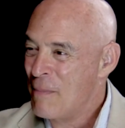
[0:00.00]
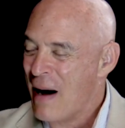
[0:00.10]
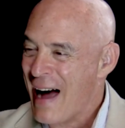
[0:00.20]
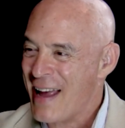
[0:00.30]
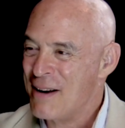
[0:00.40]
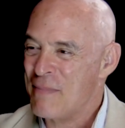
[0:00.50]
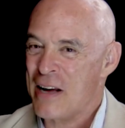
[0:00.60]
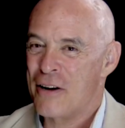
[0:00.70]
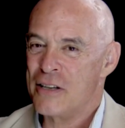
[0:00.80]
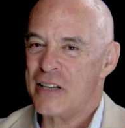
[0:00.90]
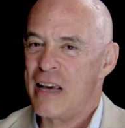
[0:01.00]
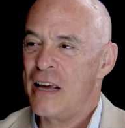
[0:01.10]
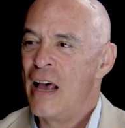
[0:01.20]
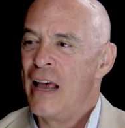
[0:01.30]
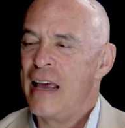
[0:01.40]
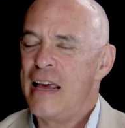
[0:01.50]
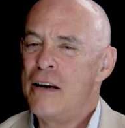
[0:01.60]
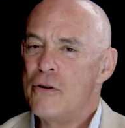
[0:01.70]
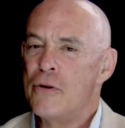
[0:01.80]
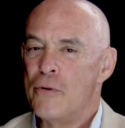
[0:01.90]
by it because he
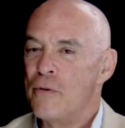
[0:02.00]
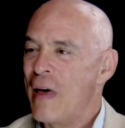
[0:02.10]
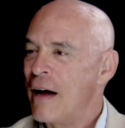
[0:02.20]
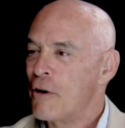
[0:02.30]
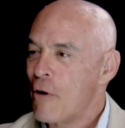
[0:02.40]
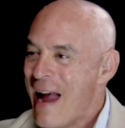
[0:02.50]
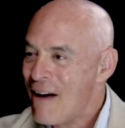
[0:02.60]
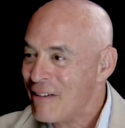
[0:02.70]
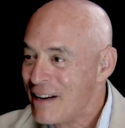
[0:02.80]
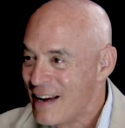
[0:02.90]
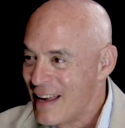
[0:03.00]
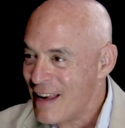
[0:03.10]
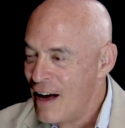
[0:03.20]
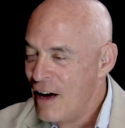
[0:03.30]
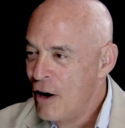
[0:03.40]
knew that gravity